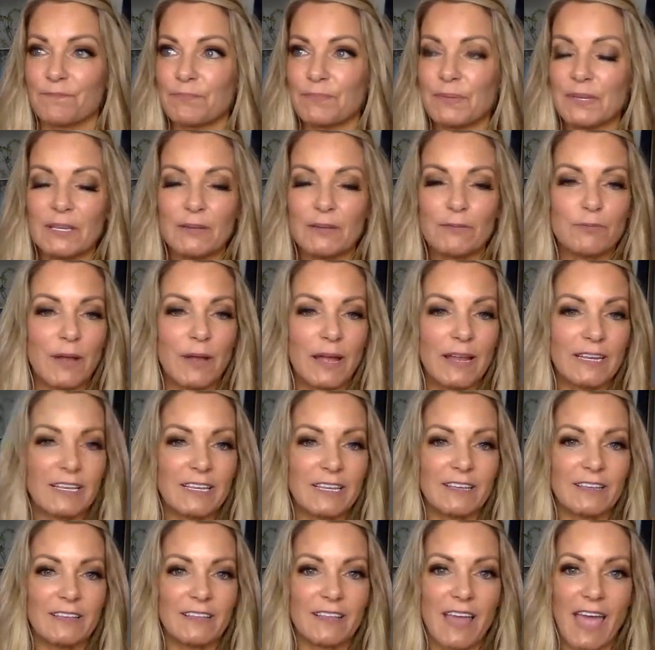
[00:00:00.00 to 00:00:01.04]
be
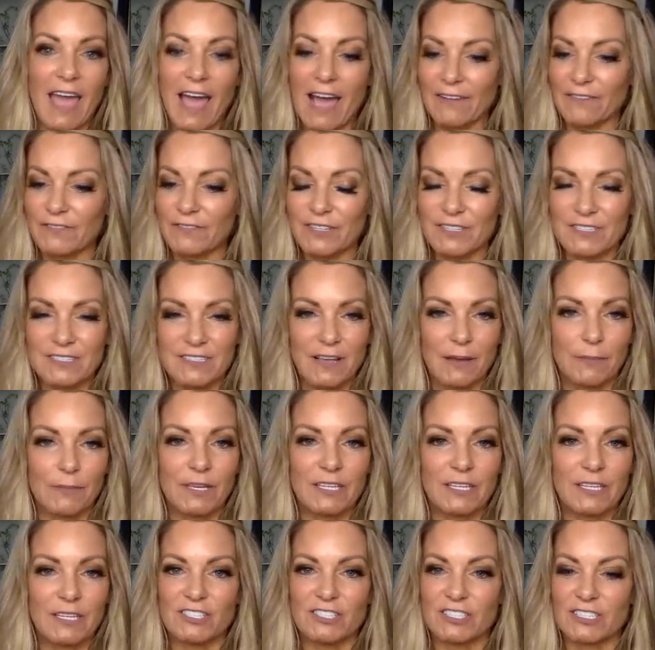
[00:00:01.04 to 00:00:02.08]
ready after Summit
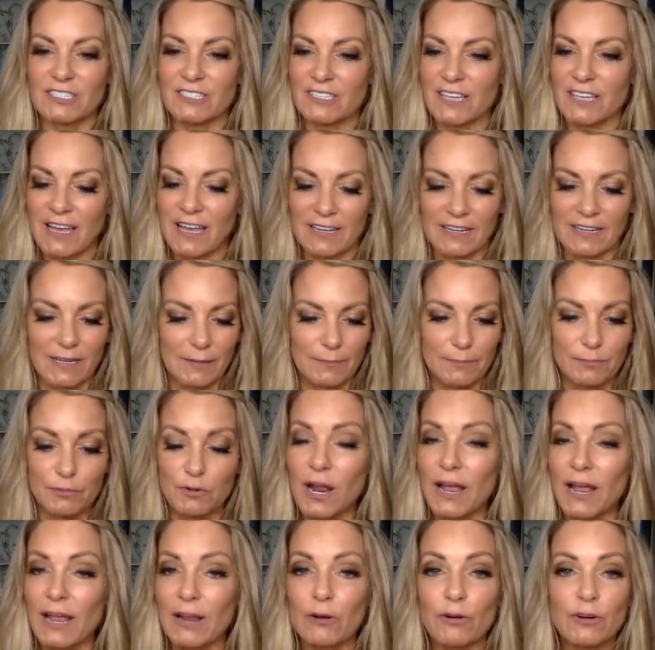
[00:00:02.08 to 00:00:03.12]
to just kind of
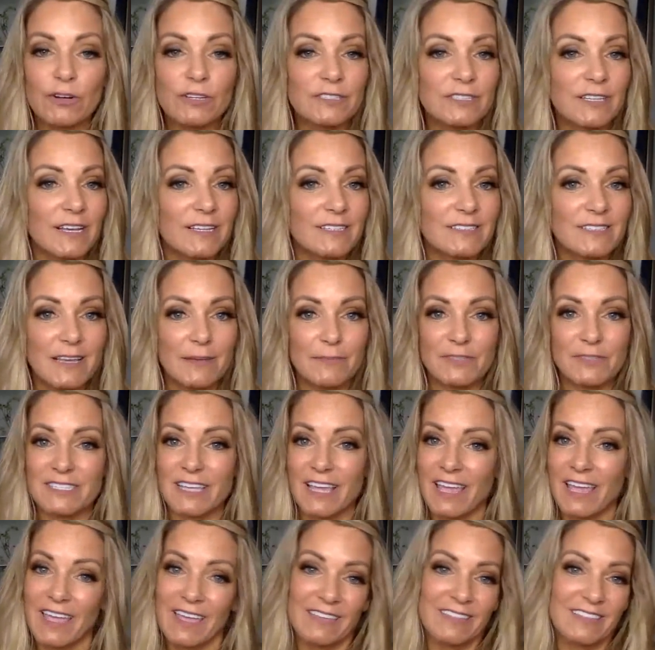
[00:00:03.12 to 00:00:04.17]
prioritize them and say,
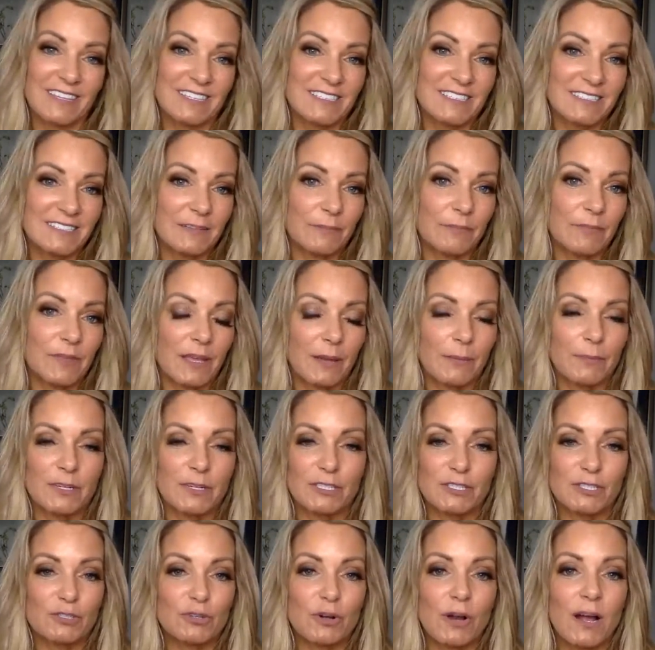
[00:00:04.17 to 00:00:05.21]
hey, this is something I'm going to
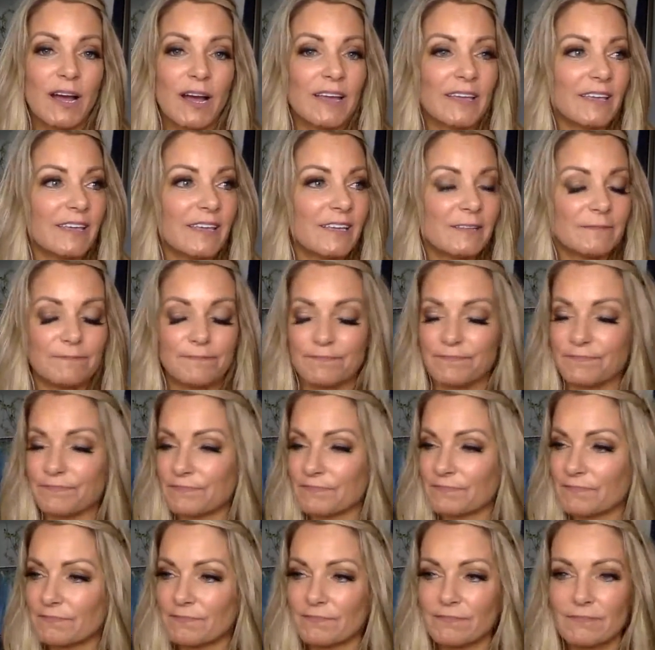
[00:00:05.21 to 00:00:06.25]
try in
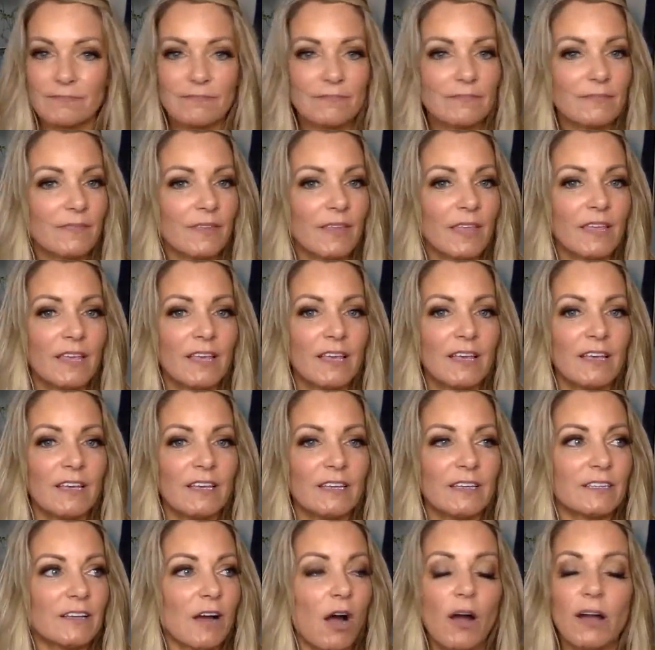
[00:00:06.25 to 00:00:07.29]

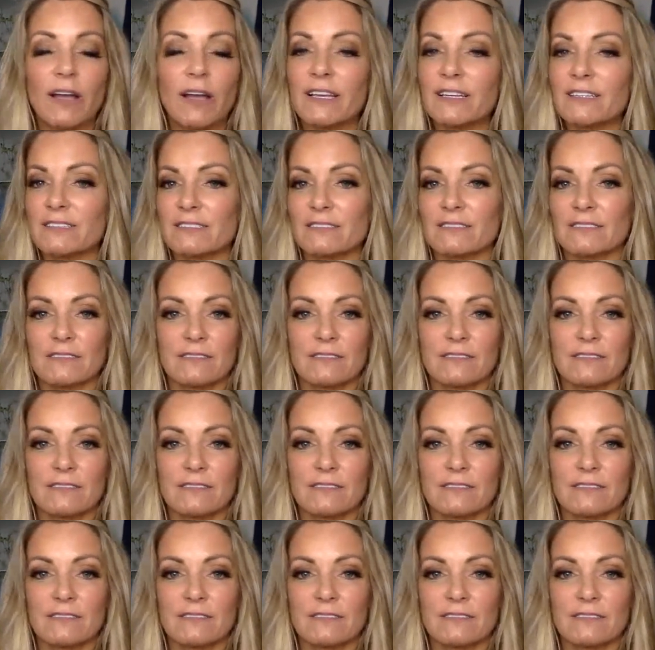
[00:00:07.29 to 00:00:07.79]
August.